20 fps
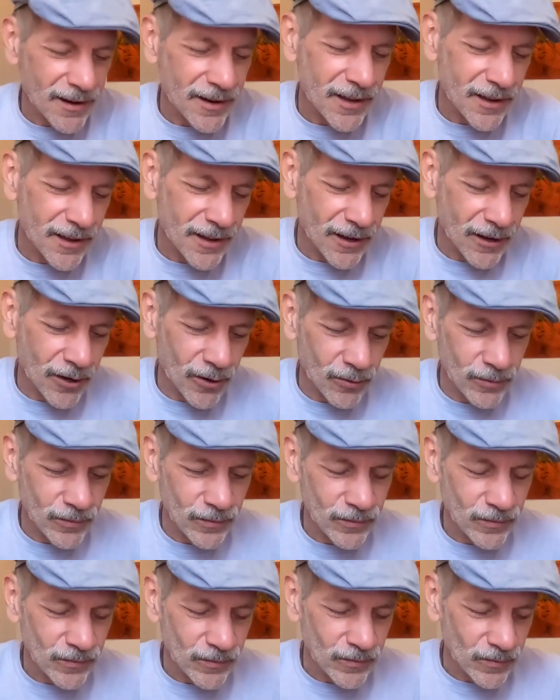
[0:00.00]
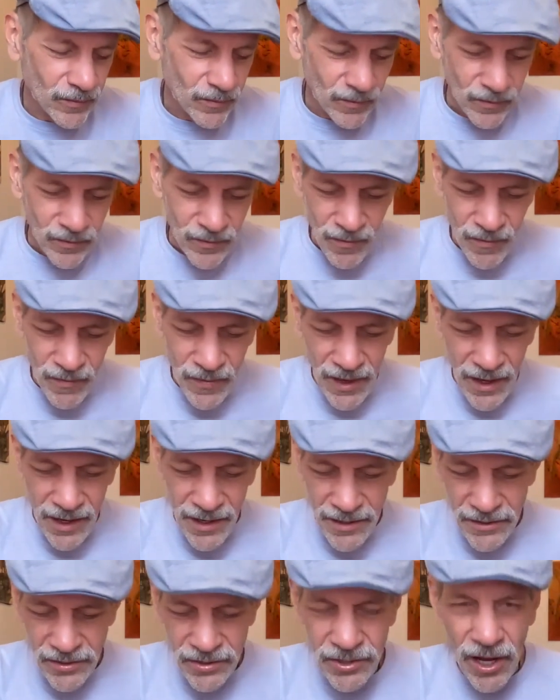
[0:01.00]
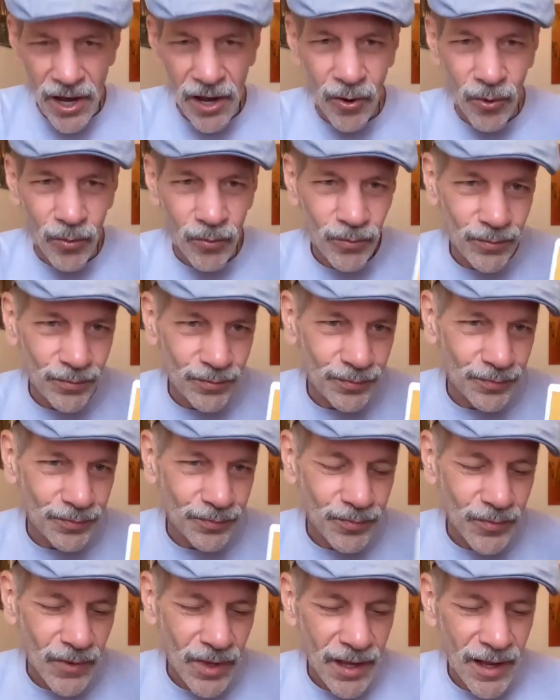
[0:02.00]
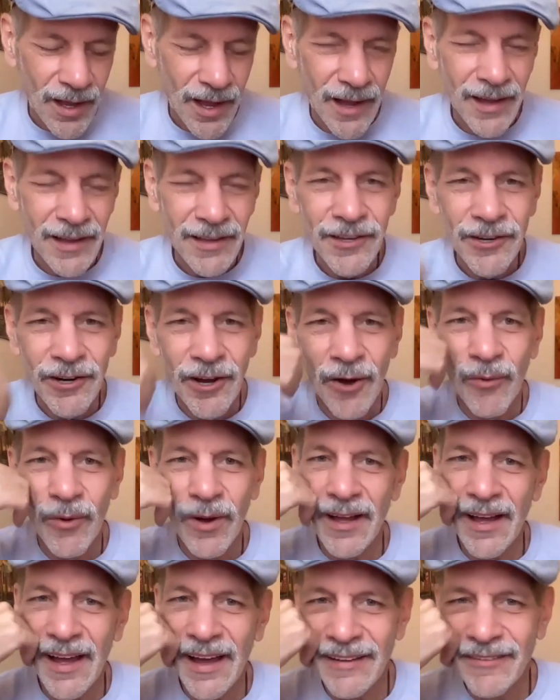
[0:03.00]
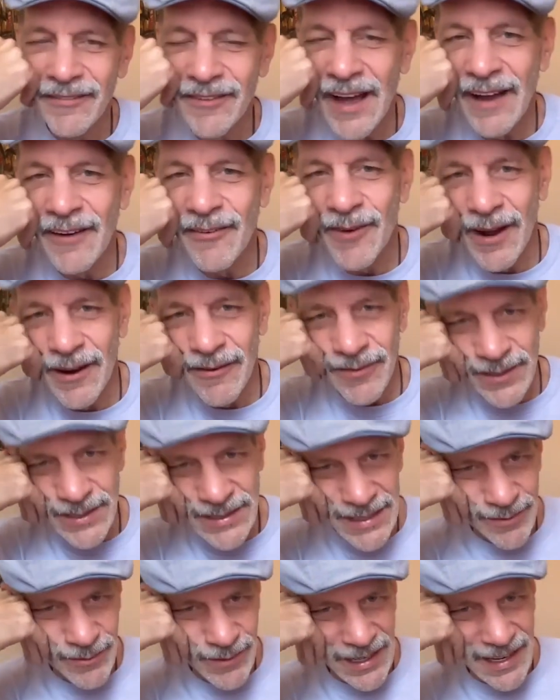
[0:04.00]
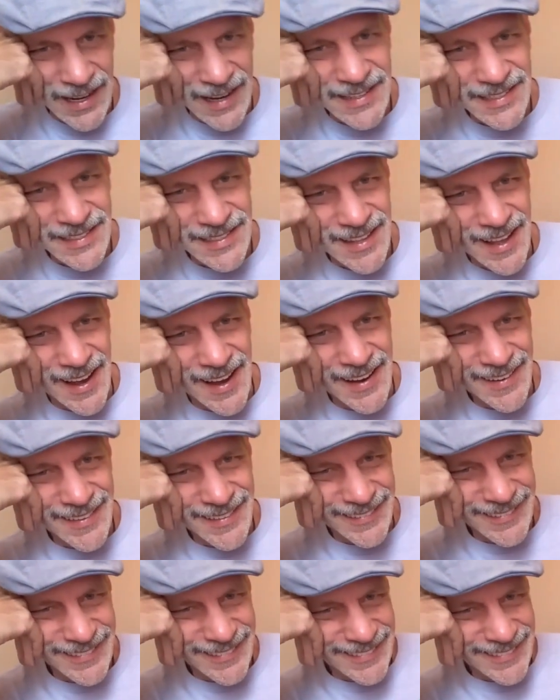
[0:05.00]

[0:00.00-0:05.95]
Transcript: Here you go. So, I read for someone last night,